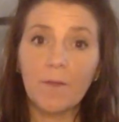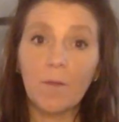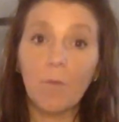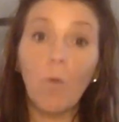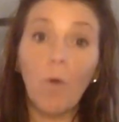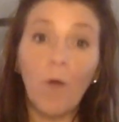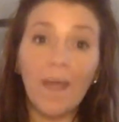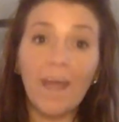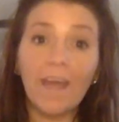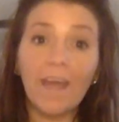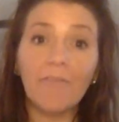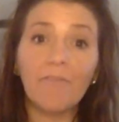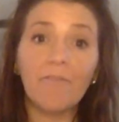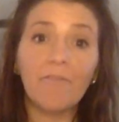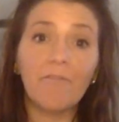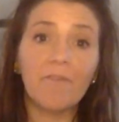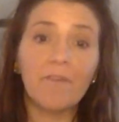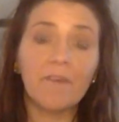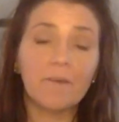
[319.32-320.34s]
What
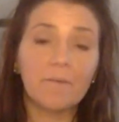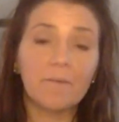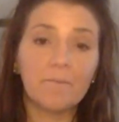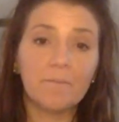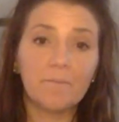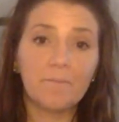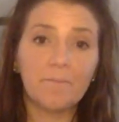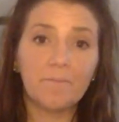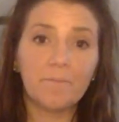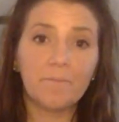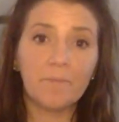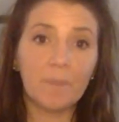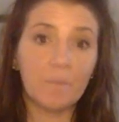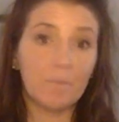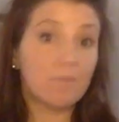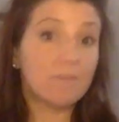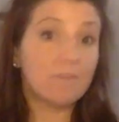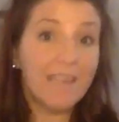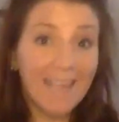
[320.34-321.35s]
if? I'm
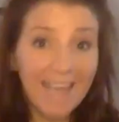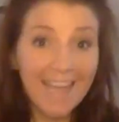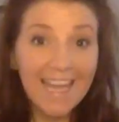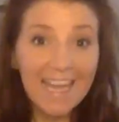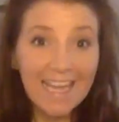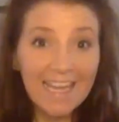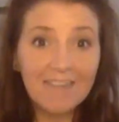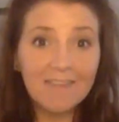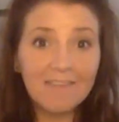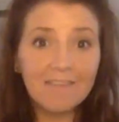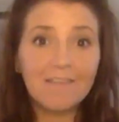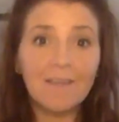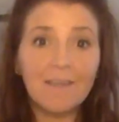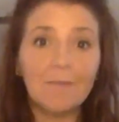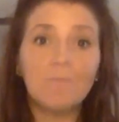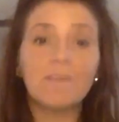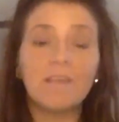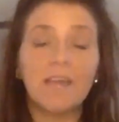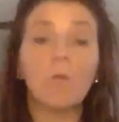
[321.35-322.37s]
not saying it is,
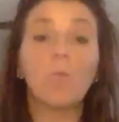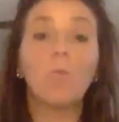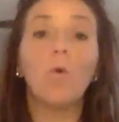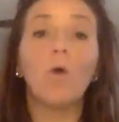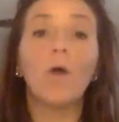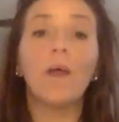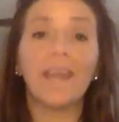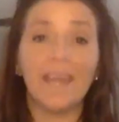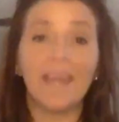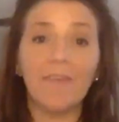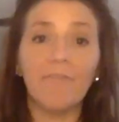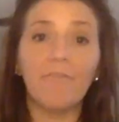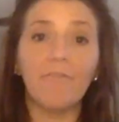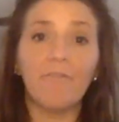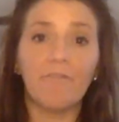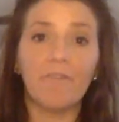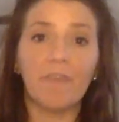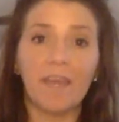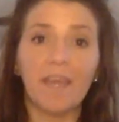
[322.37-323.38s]
I'm saying what
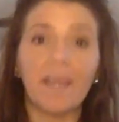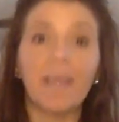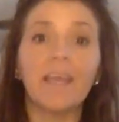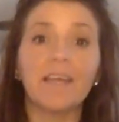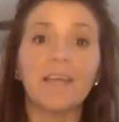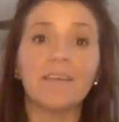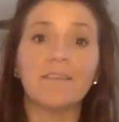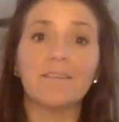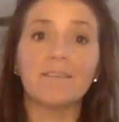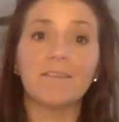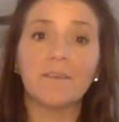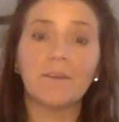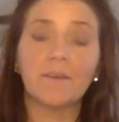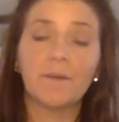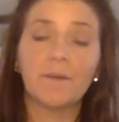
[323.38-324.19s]
if it is?